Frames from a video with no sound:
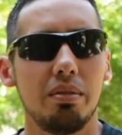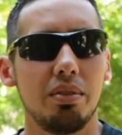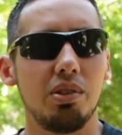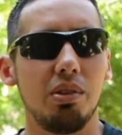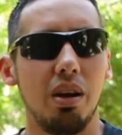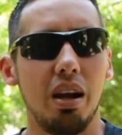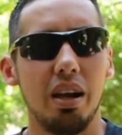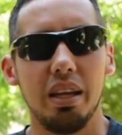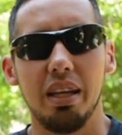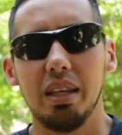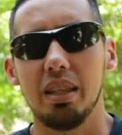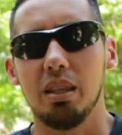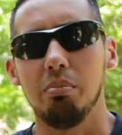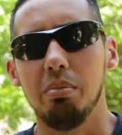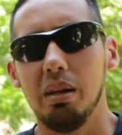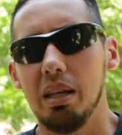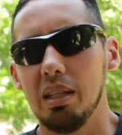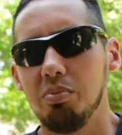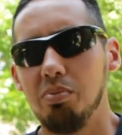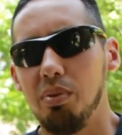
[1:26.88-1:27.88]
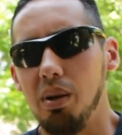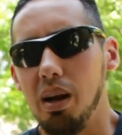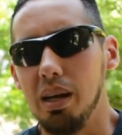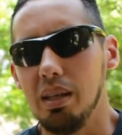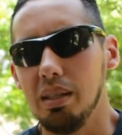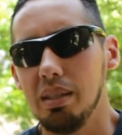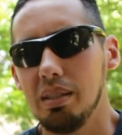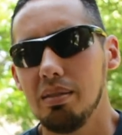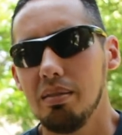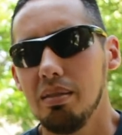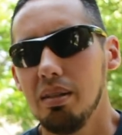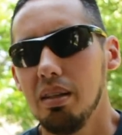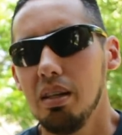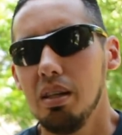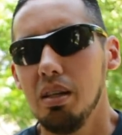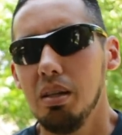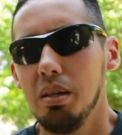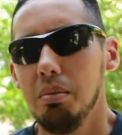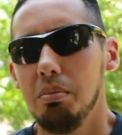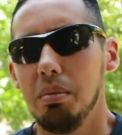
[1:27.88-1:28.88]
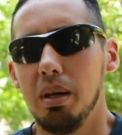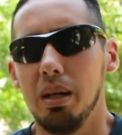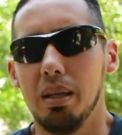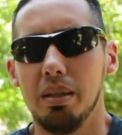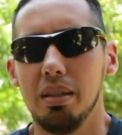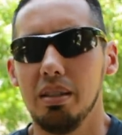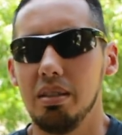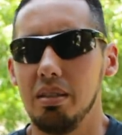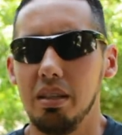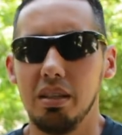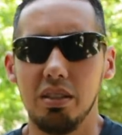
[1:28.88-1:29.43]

to try to get the best price. But these,